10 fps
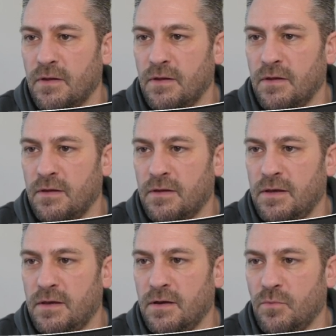
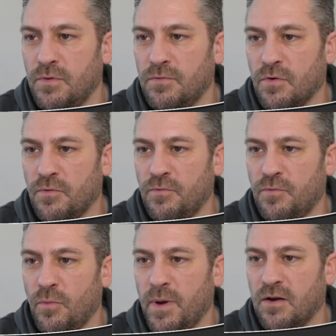here, we've got a
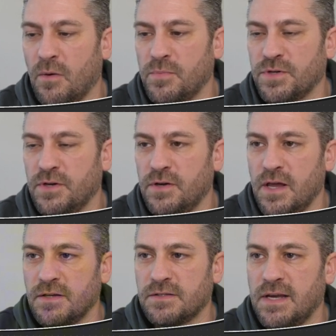fallback option.
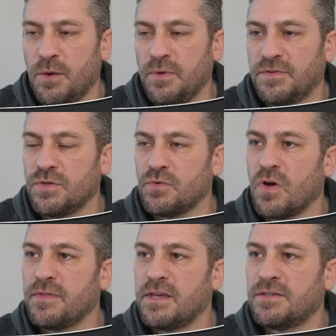So now we've still
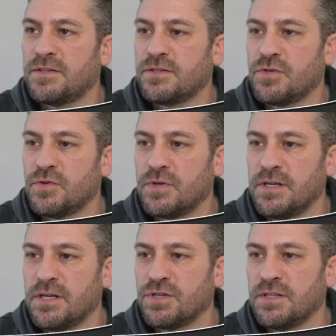got these two
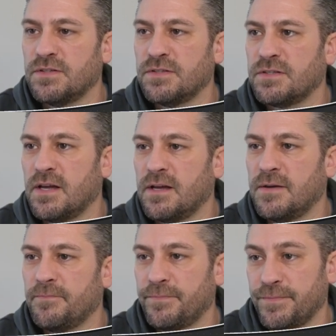
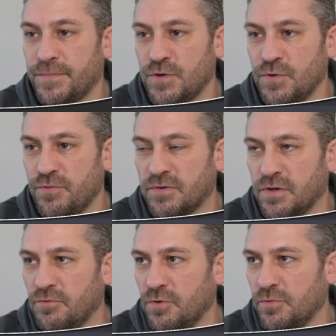routing
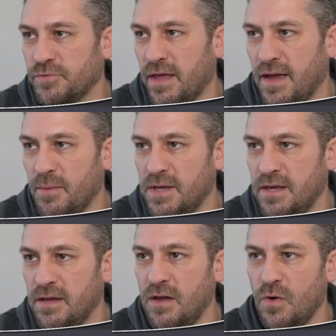rules rather up
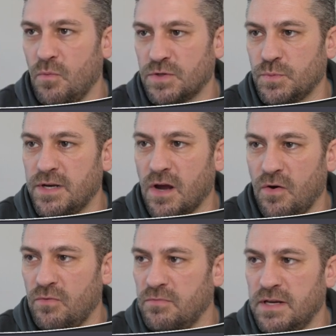here, which we
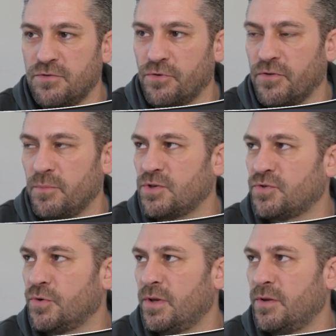know neither of them are
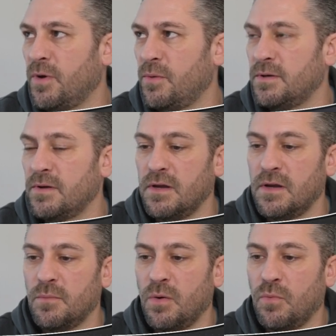true at the moment.
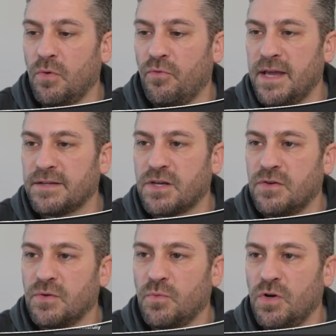We'll execute
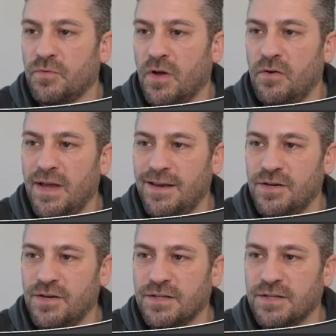the workflow, and you
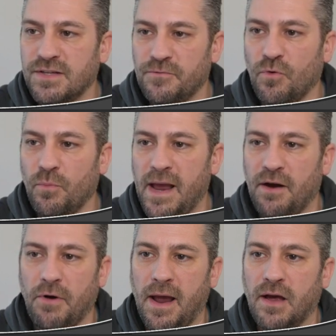can see the fallback
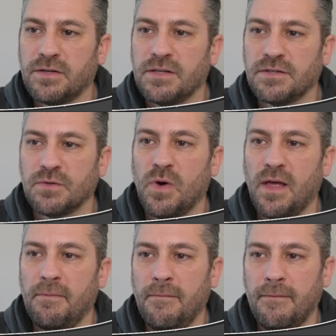route is the
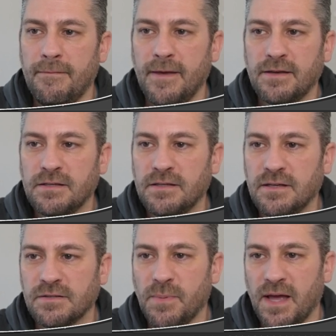one that
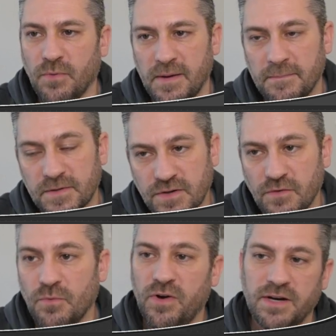is the pathway. And so
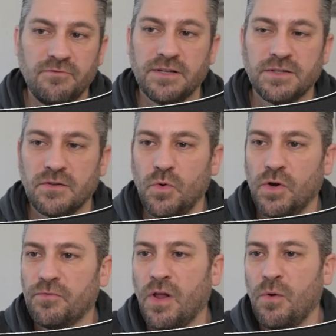the rest of the
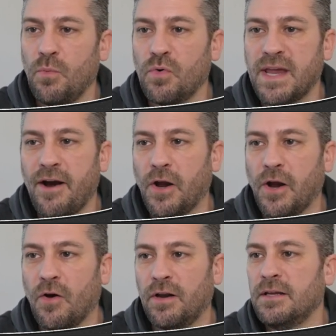workflow will carry
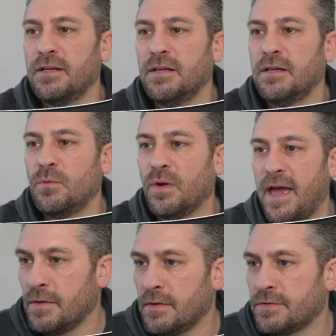on with
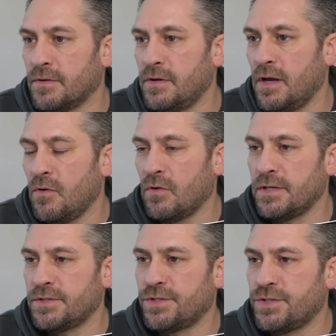that. So now
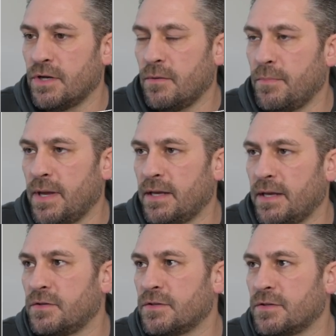let's jump back
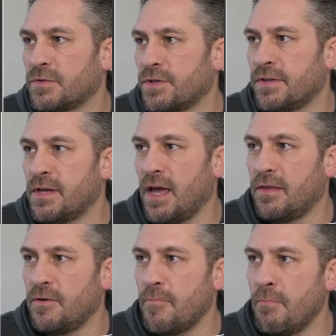into the switch. So the
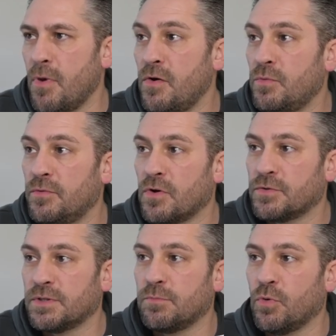other mode we've got
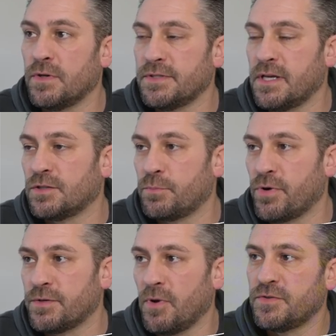to explore is the
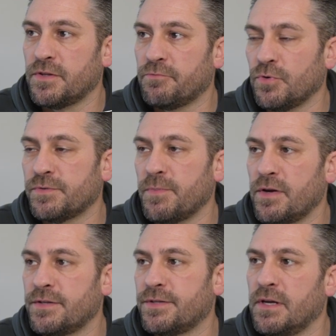expression mode. So the rules mode
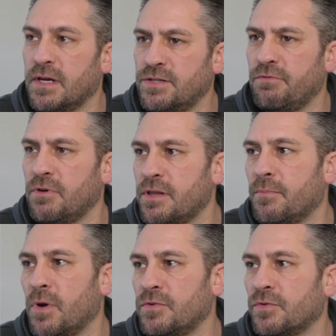is generally the
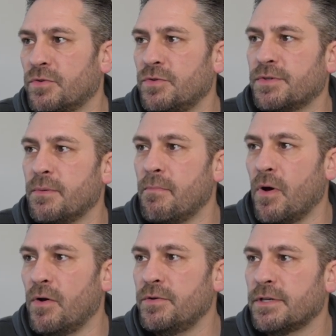mode you'll use the
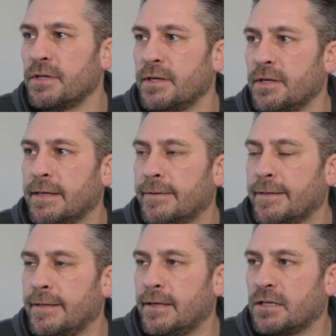most.
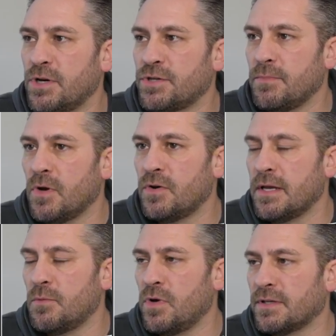The expression mode
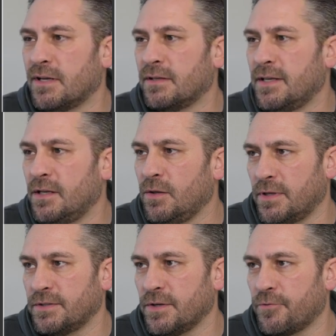works a little bit
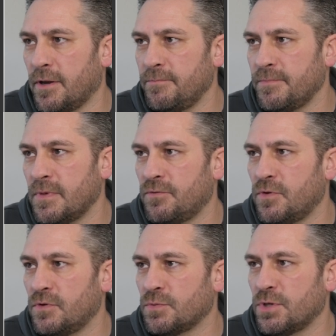differently. If
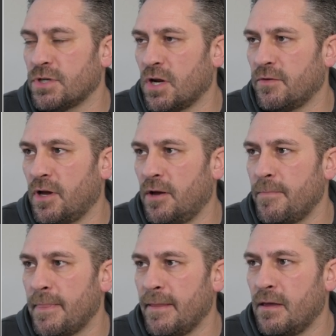you switch it over,
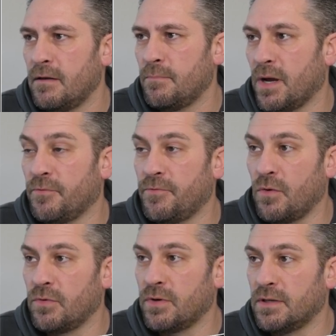by
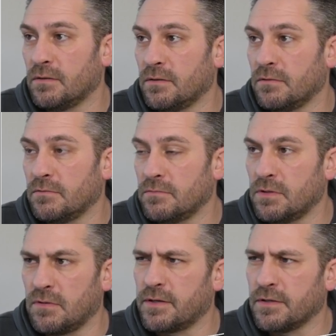default, I
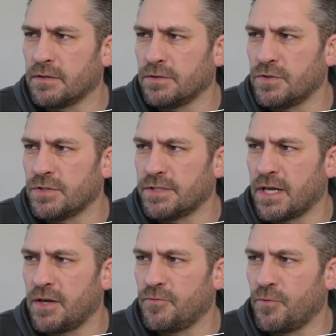think it'll usually
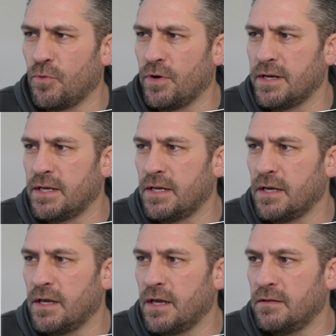say 4 in
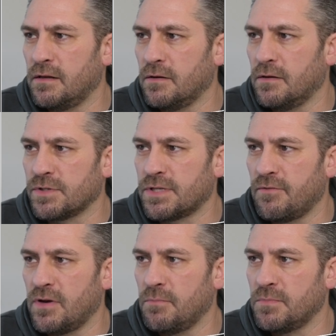here, and then it will just have
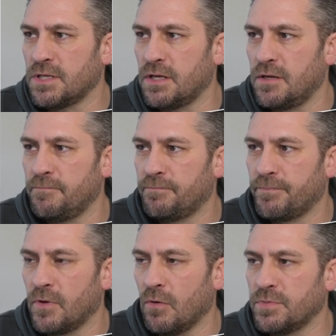an empty
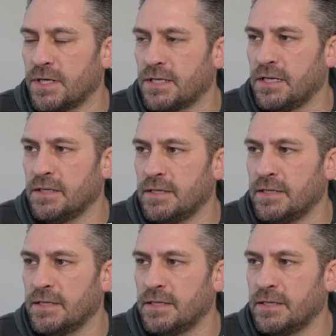object here.